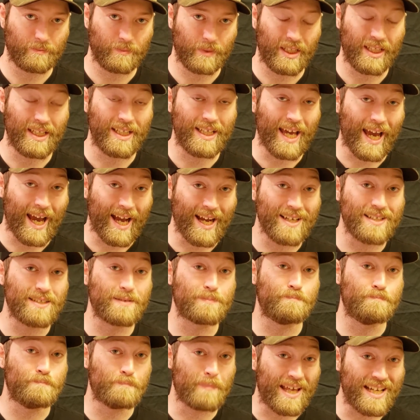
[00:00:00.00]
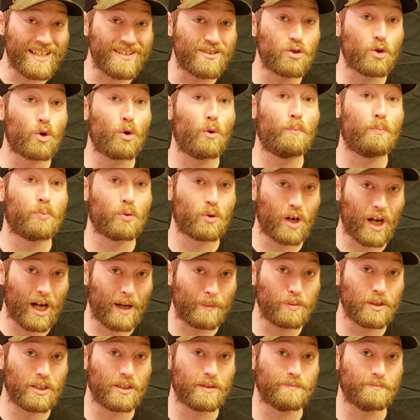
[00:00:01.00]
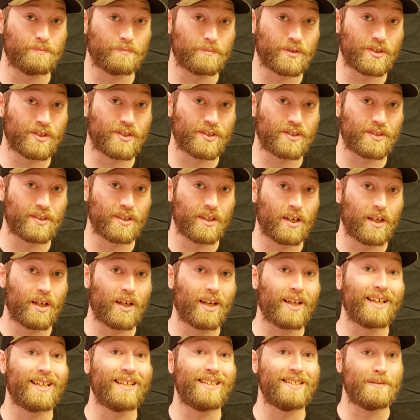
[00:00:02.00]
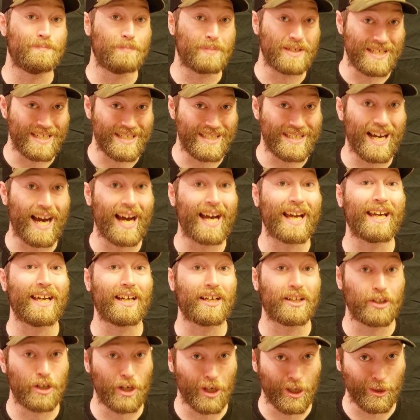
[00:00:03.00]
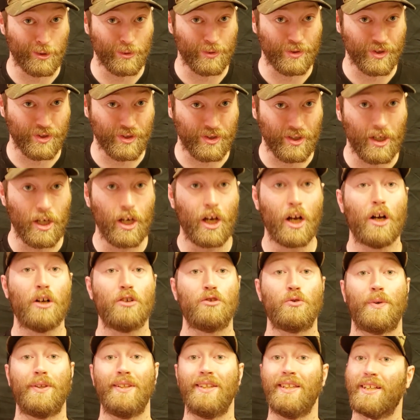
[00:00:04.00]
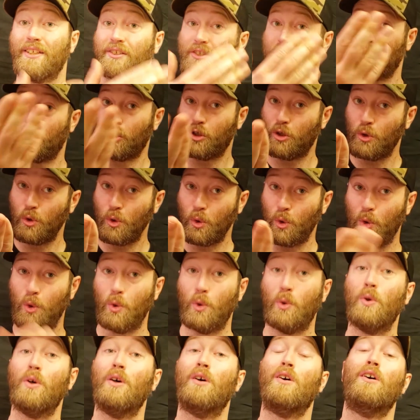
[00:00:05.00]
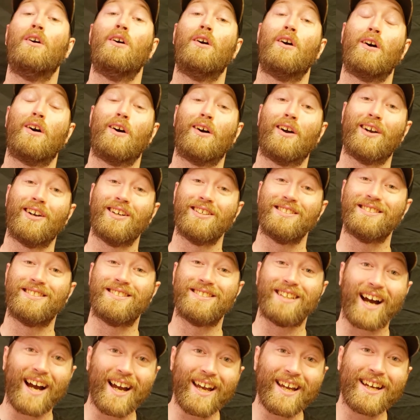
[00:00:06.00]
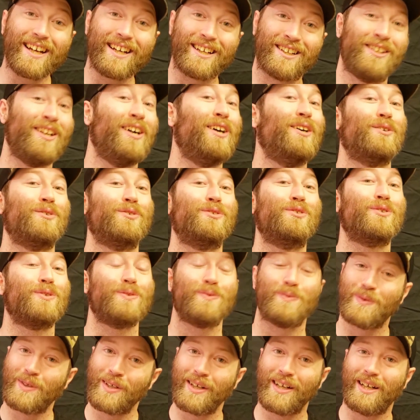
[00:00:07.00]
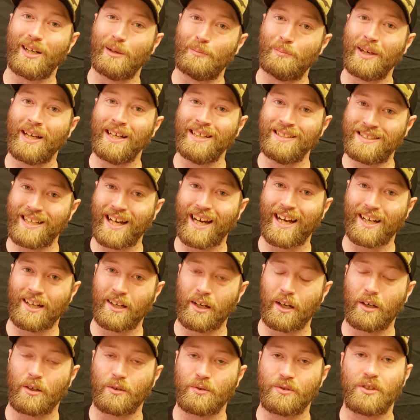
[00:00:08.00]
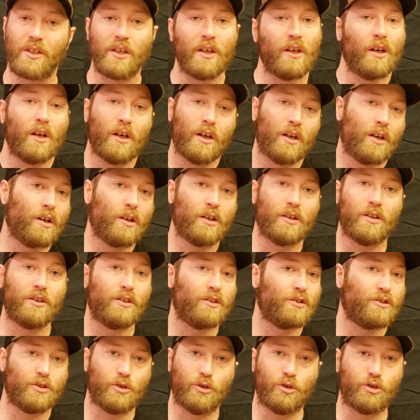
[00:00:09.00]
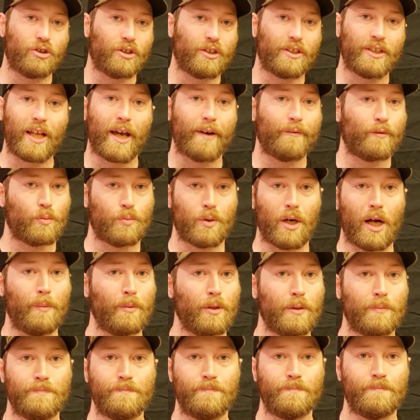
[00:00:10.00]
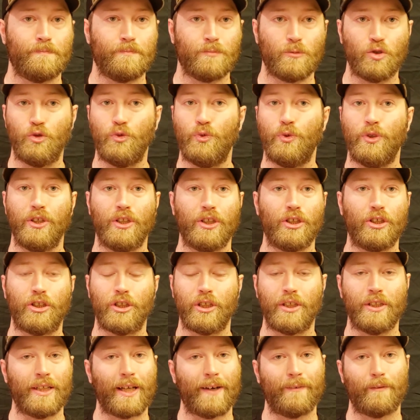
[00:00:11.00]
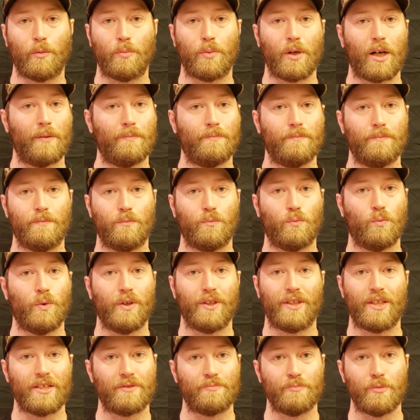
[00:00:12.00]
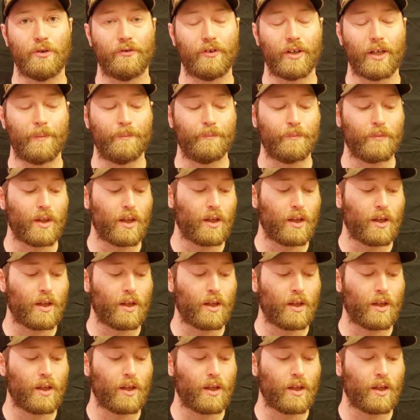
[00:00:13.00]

He has mental problems. He's been diagnosed. So unless you are diagnosed or worried of being diagnosed, you shouldn't have a problem. You really shouldn't have a problem with this movie.